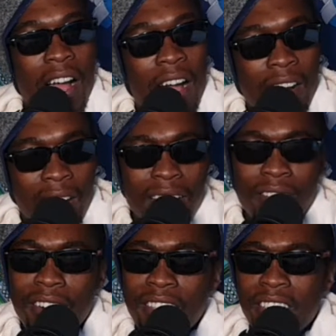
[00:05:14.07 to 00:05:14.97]
I can't
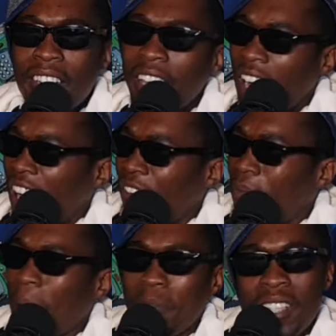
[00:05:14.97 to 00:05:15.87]
really say
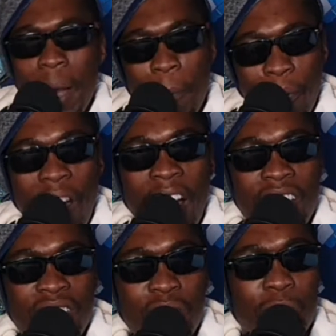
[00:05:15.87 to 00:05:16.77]
I'm
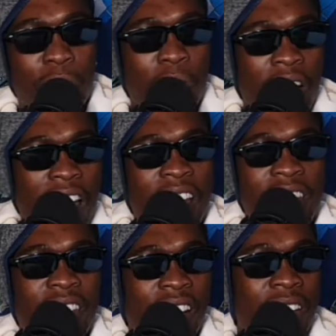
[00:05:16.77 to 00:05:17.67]
surprised to
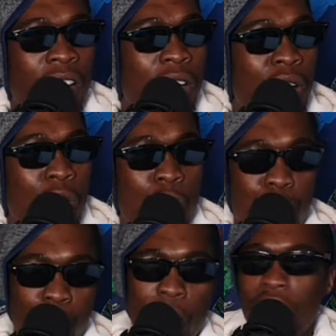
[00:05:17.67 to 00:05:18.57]
learn that
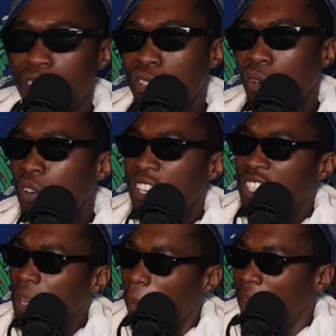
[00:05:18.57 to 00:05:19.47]
so and so is
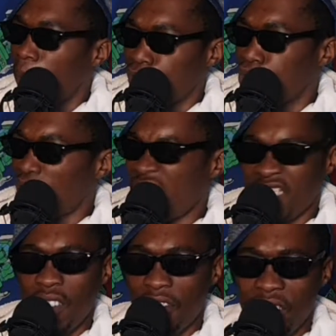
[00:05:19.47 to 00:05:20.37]
the black
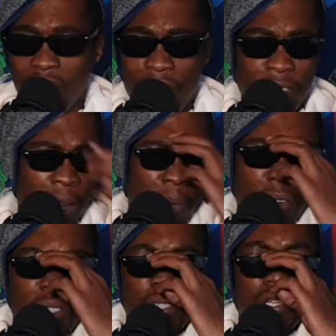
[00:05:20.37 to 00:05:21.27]
bourgeoisie of South Africa,
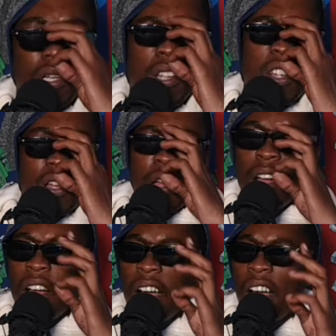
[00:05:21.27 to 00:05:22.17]
because
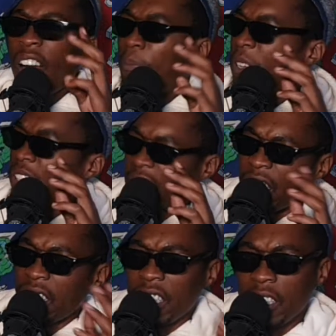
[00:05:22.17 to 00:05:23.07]
I've been
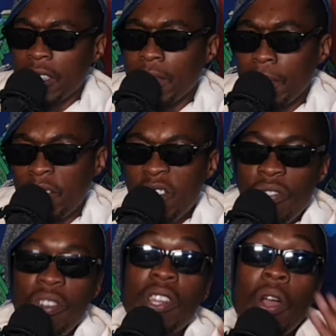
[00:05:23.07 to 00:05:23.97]
saying this
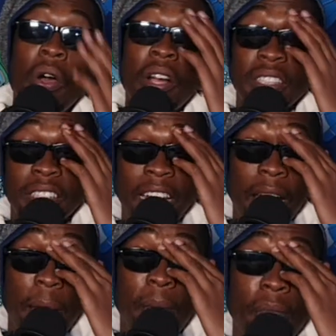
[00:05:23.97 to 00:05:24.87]
the longest
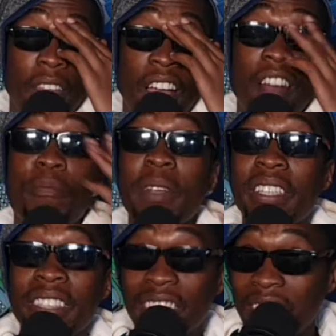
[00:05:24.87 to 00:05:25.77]
time. I've
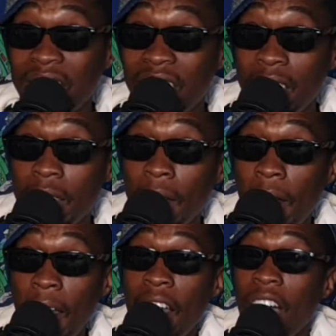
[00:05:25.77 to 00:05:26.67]
been seeing it,
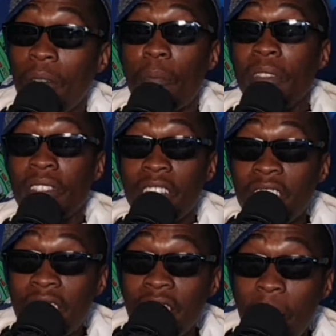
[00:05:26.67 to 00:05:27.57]
I've been
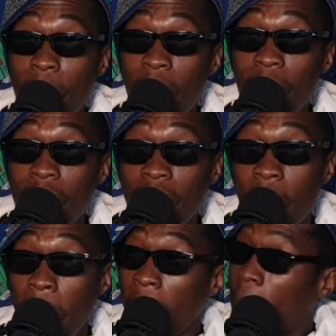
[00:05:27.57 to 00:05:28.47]
thinking about it,
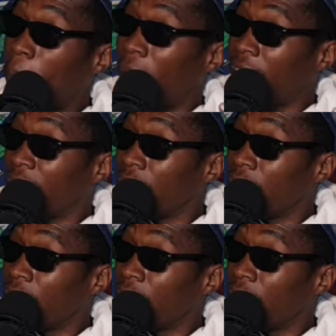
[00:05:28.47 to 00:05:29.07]
but